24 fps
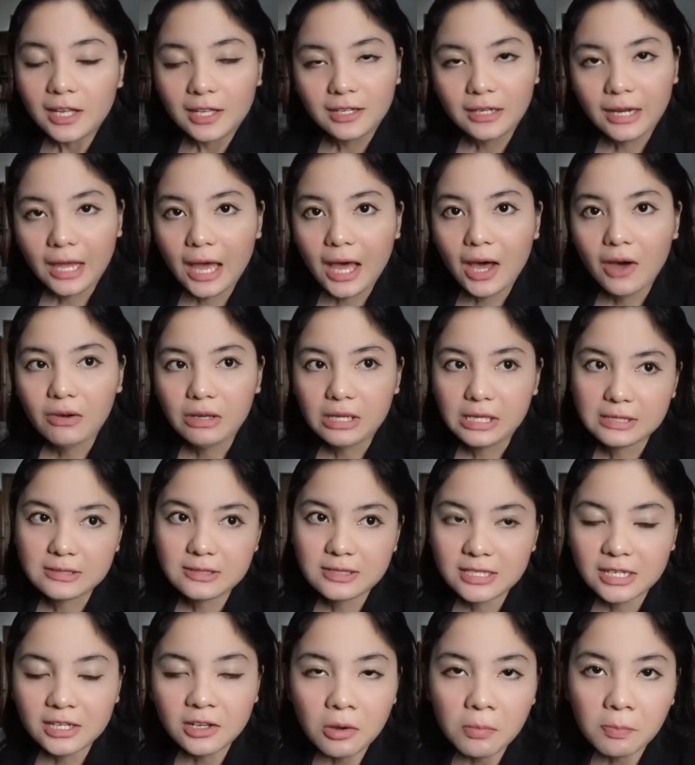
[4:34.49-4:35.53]
Now in
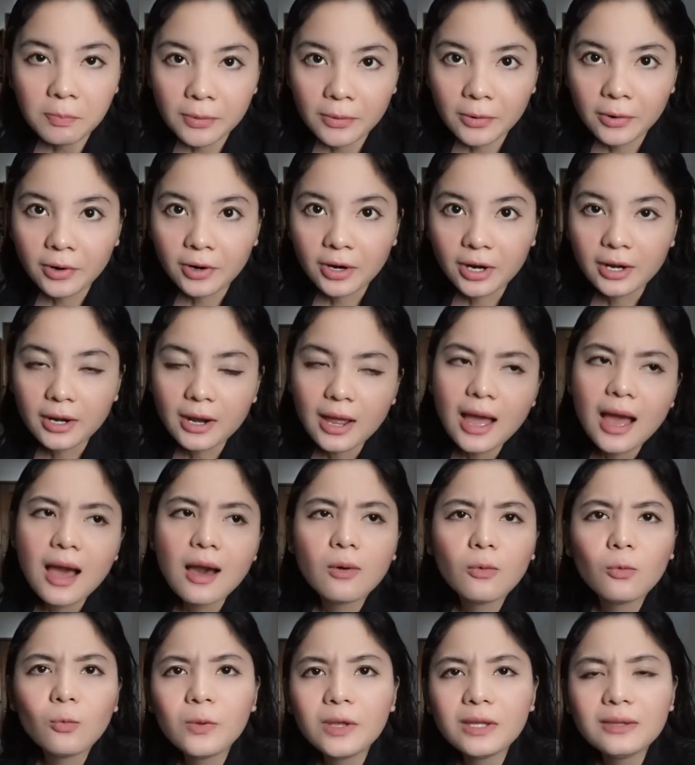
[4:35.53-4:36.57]
Singapore,
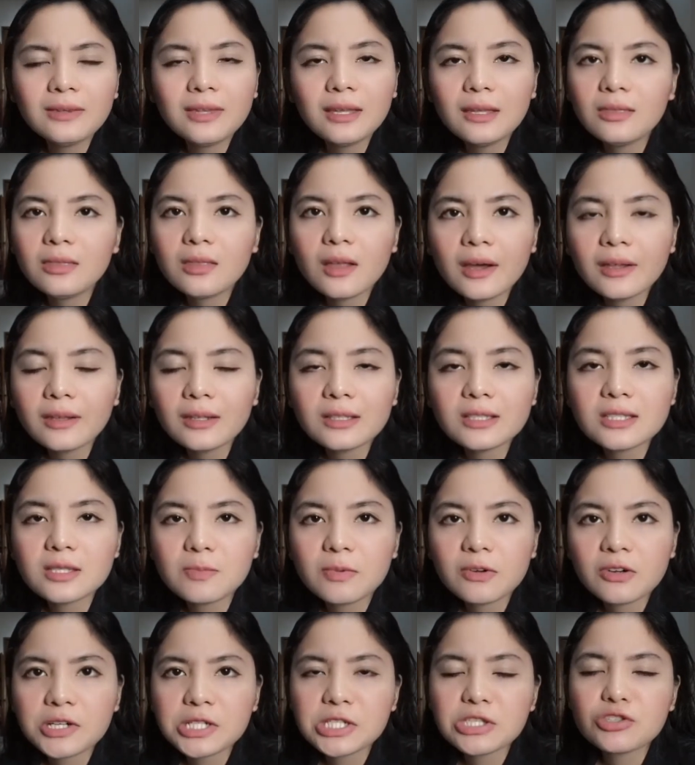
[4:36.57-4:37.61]
we did not
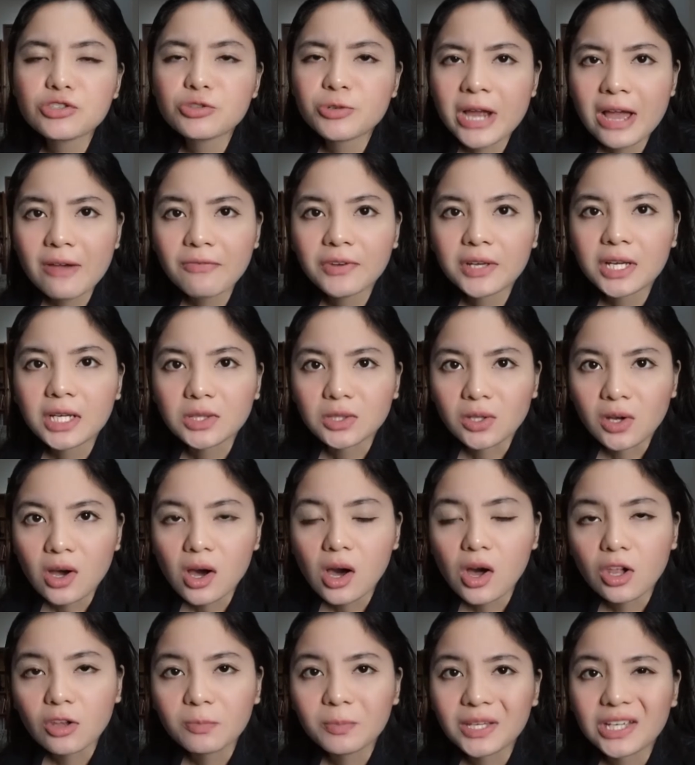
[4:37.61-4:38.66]
experience traffic at
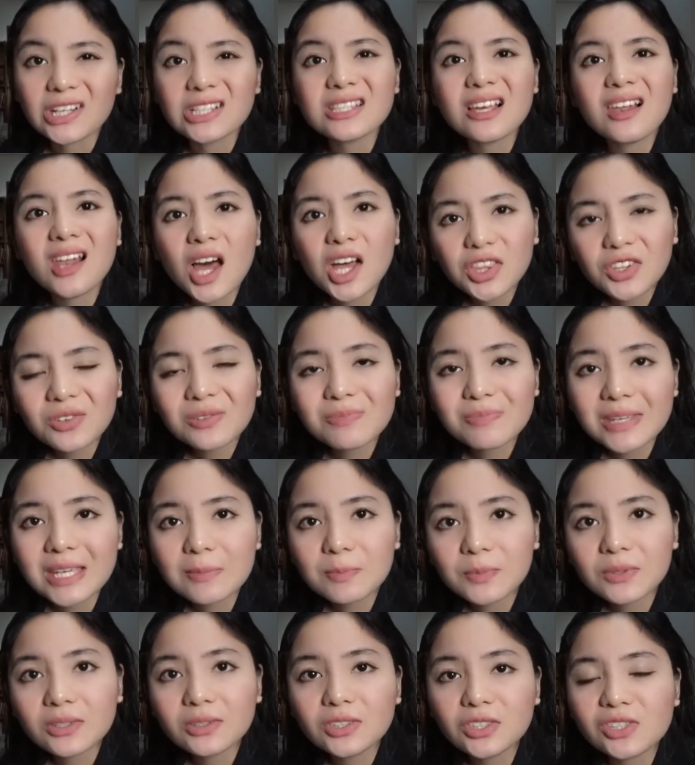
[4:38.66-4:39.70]
all because a lot of
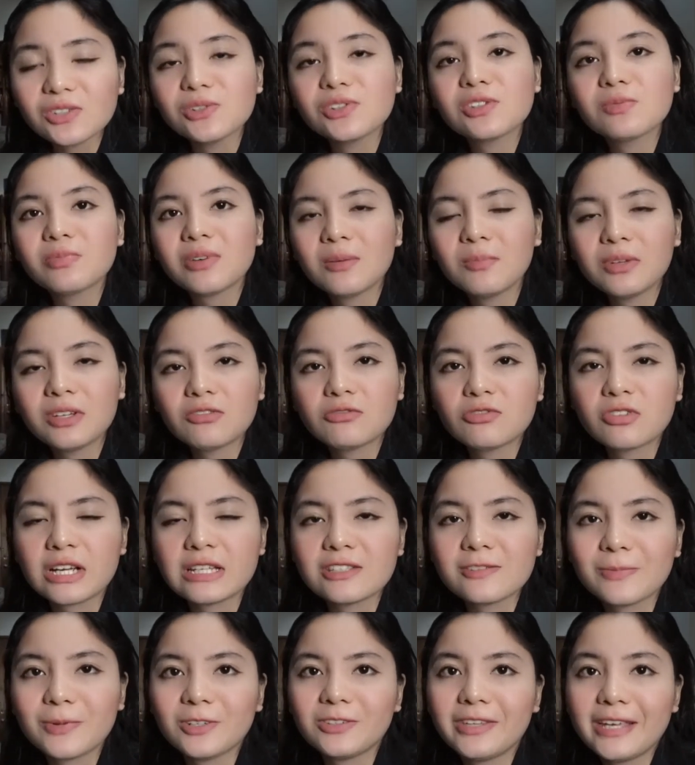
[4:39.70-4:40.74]
people use public
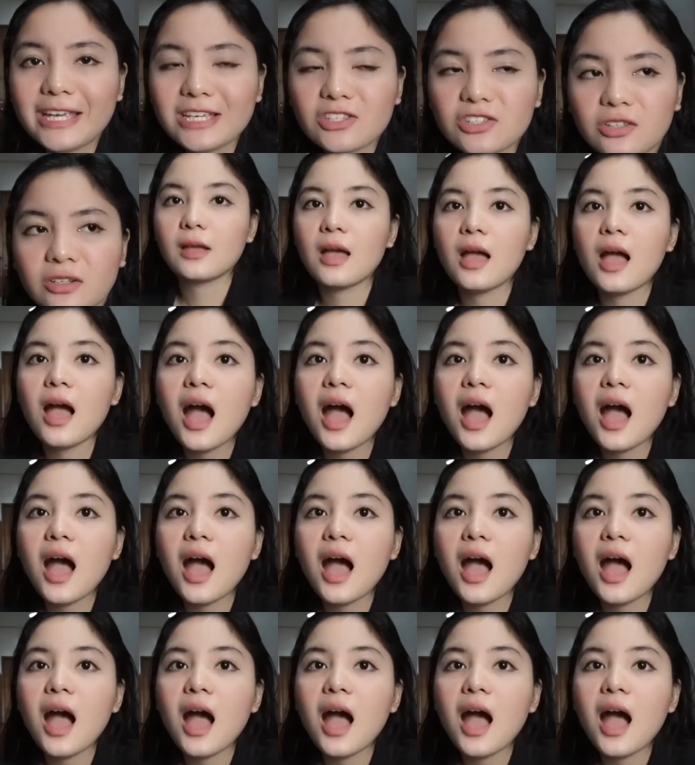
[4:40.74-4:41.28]
transportation.